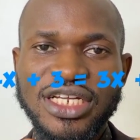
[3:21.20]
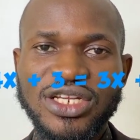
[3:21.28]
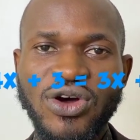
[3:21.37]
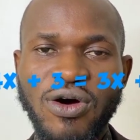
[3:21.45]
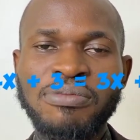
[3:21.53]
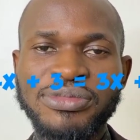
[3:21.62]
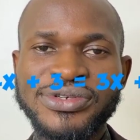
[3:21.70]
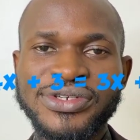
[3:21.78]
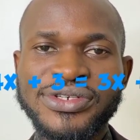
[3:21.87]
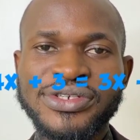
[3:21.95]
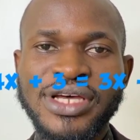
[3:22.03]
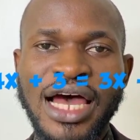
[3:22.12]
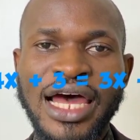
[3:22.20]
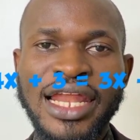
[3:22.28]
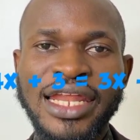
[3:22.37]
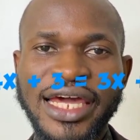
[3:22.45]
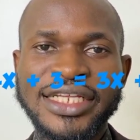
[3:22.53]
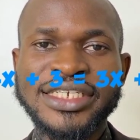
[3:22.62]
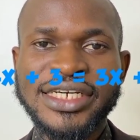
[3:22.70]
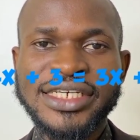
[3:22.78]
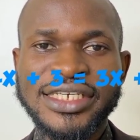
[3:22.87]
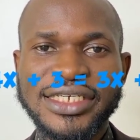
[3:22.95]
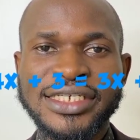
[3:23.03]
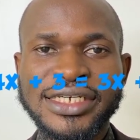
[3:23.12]
numbers and
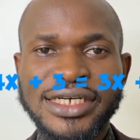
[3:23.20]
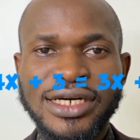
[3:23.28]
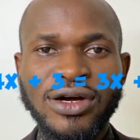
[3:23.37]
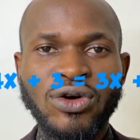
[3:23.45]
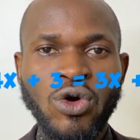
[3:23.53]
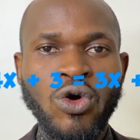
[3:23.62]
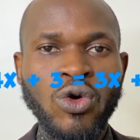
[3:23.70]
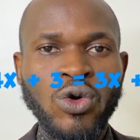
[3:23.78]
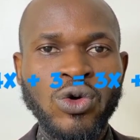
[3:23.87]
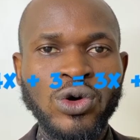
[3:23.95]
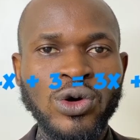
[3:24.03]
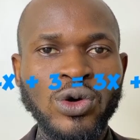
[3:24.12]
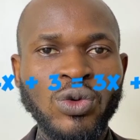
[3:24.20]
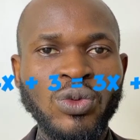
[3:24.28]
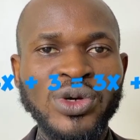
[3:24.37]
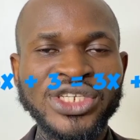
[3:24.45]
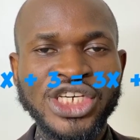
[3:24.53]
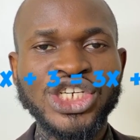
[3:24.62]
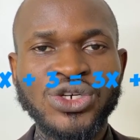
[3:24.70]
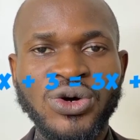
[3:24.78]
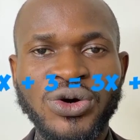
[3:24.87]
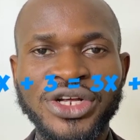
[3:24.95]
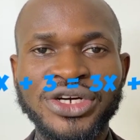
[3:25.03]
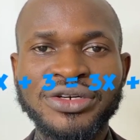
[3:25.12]
letters go with each
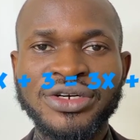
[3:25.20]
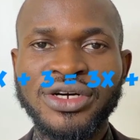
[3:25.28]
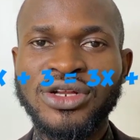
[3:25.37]
other.